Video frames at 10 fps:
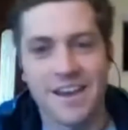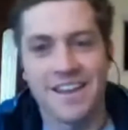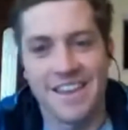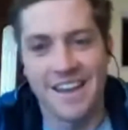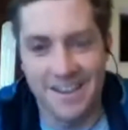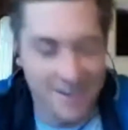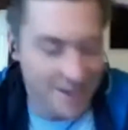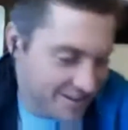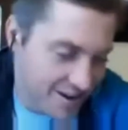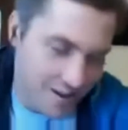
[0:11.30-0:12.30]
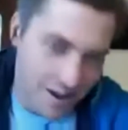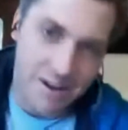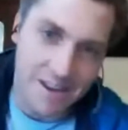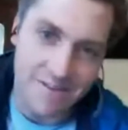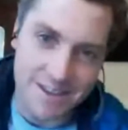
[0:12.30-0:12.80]
the um, highlight. Yeah, go ahead. i
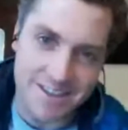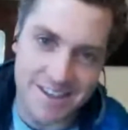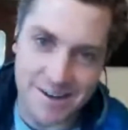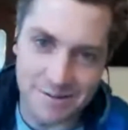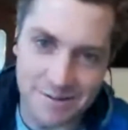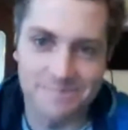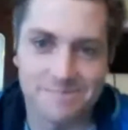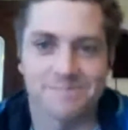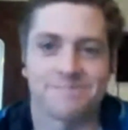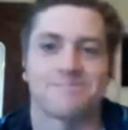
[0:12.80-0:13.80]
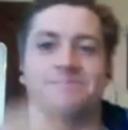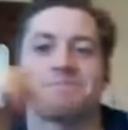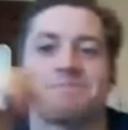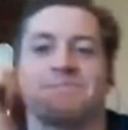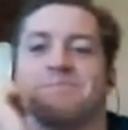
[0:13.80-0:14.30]
am going to leave this to you.
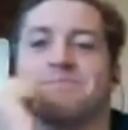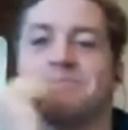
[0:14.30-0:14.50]
All